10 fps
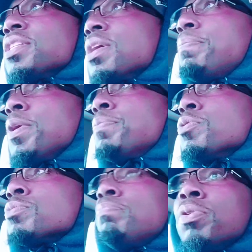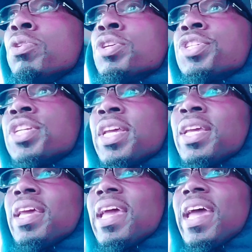to people's
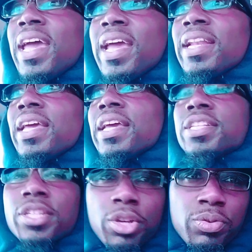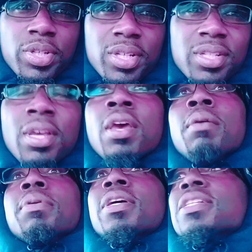bullshit and excuses
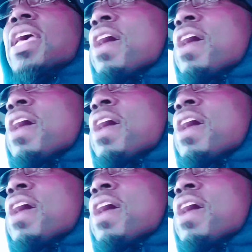because